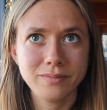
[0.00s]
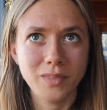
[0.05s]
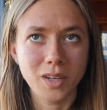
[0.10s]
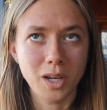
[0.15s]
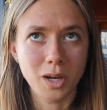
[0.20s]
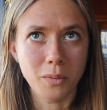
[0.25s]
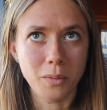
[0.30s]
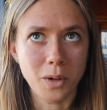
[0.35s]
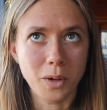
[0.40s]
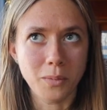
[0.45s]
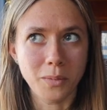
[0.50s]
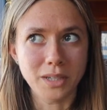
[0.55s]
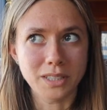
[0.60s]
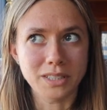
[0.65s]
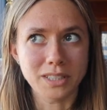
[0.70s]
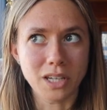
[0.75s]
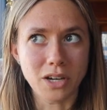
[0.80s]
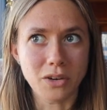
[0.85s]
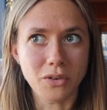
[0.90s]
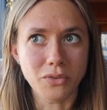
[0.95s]
about
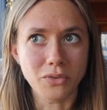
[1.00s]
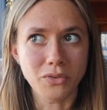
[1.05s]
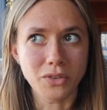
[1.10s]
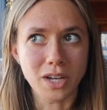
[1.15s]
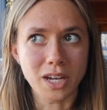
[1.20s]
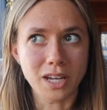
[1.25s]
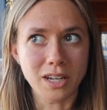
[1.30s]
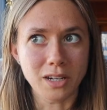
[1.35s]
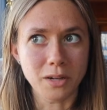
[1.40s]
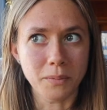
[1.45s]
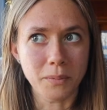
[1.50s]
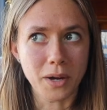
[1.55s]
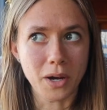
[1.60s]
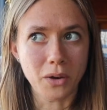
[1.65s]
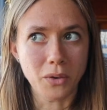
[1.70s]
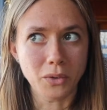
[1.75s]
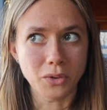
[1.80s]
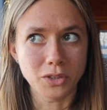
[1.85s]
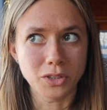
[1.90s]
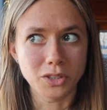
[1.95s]
myself, and
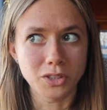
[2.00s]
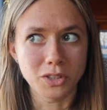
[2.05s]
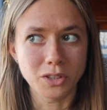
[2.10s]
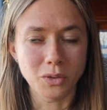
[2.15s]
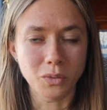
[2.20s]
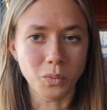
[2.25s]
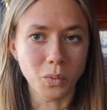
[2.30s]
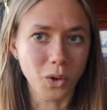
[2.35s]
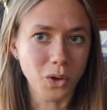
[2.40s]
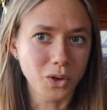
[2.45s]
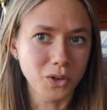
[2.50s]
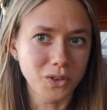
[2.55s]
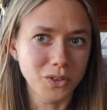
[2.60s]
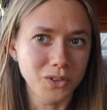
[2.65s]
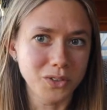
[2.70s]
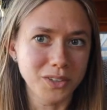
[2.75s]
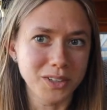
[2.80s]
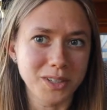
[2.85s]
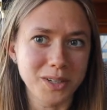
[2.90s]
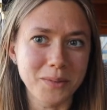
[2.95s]
about the
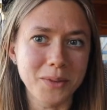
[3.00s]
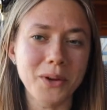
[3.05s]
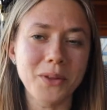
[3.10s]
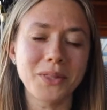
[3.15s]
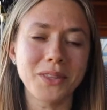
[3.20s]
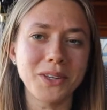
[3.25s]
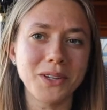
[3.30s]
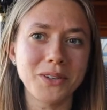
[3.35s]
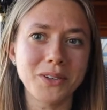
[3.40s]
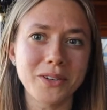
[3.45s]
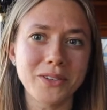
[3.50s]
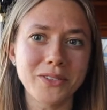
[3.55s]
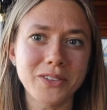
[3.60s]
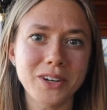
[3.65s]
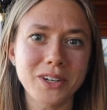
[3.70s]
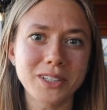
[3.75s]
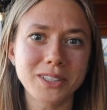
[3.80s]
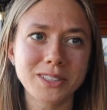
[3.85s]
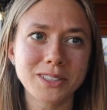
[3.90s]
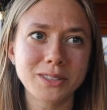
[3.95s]
world, and about the
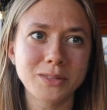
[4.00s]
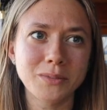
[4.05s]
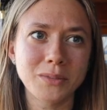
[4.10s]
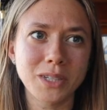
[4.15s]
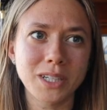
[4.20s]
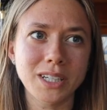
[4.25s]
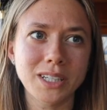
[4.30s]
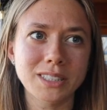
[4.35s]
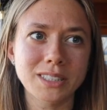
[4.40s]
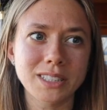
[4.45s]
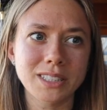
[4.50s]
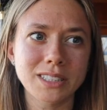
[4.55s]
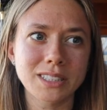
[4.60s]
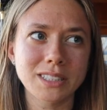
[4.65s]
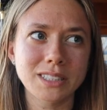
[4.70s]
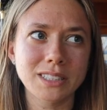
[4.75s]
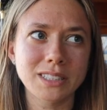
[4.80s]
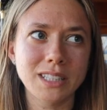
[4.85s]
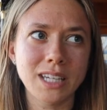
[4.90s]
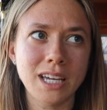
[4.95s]
universe, because it
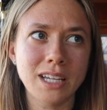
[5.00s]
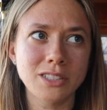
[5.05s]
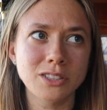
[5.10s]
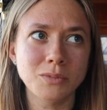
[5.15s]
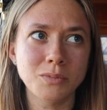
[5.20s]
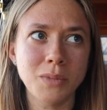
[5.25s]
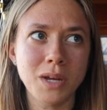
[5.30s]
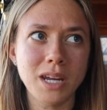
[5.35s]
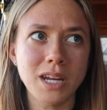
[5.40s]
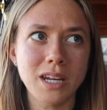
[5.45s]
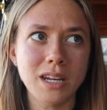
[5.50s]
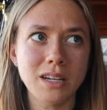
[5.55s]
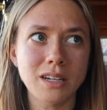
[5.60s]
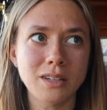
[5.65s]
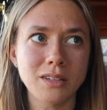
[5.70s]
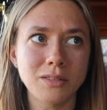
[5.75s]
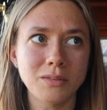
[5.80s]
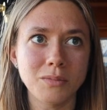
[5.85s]
has made